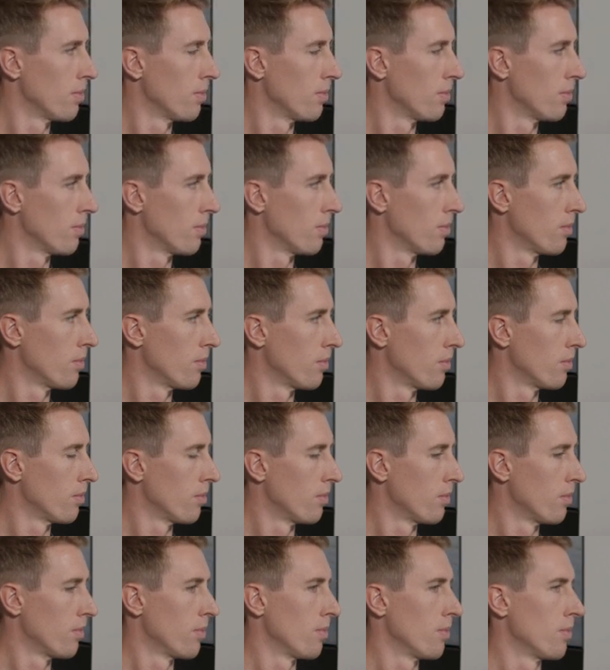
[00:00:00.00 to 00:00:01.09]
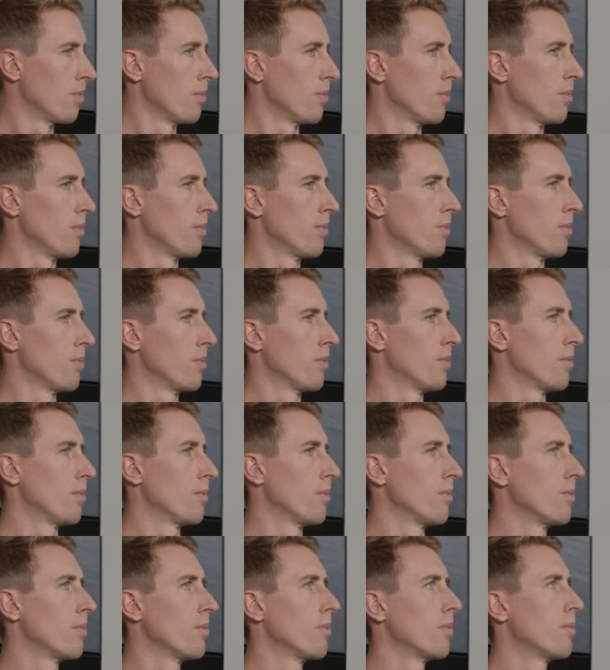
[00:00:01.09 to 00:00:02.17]

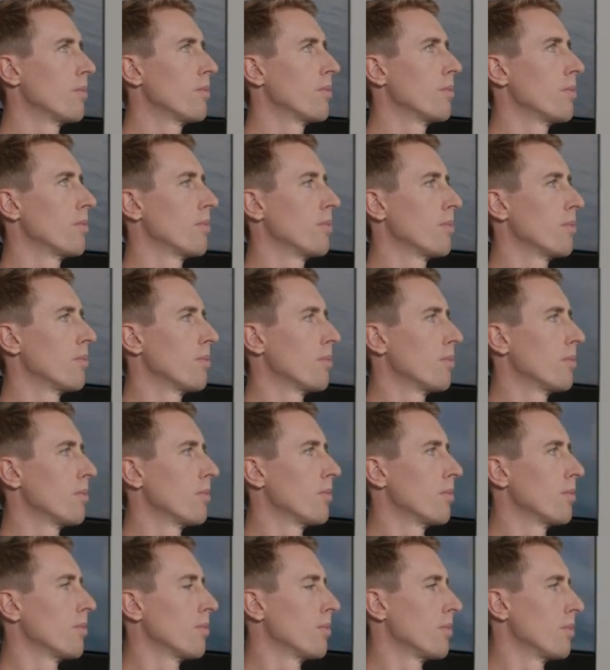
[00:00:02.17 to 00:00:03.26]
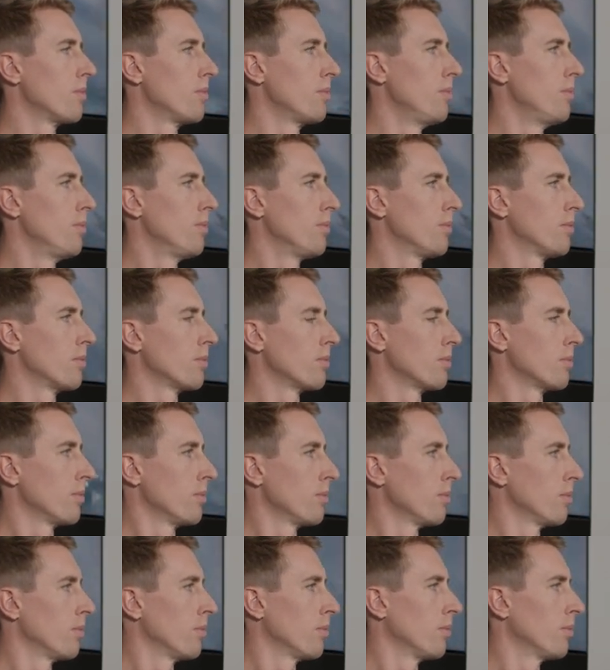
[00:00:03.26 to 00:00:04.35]

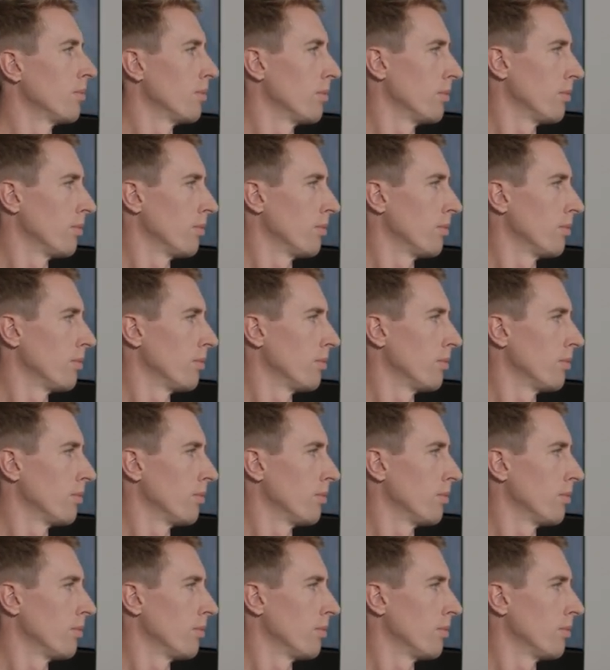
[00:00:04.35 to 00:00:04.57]
The person shown says nothing.